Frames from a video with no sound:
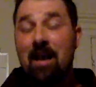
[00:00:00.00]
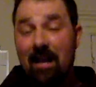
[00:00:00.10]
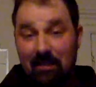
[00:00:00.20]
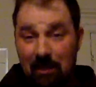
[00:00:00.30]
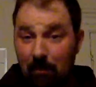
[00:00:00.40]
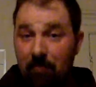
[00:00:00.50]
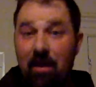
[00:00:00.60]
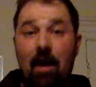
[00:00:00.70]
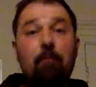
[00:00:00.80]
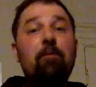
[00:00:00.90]
and some of
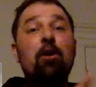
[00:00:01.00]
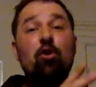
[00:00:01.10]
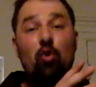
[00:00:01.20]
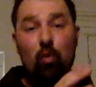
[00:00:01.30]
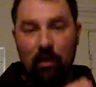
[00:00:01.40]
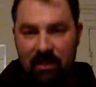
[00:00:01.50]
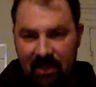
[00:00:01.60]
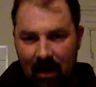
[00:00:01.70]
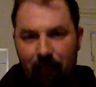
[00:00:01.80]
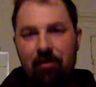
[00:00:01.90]
them you will
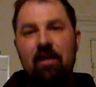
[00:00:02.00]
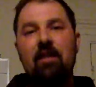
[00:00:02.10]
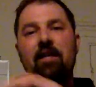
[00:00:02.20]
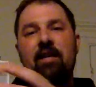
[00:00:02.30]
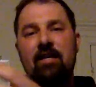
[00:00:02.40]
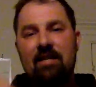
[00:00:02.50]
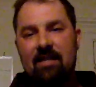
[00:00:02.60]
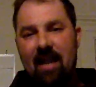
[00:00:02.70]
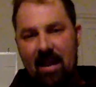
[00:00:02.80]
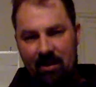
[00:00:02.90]
definitely
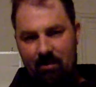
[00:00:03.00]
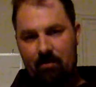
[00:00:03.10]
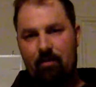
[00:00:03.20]
take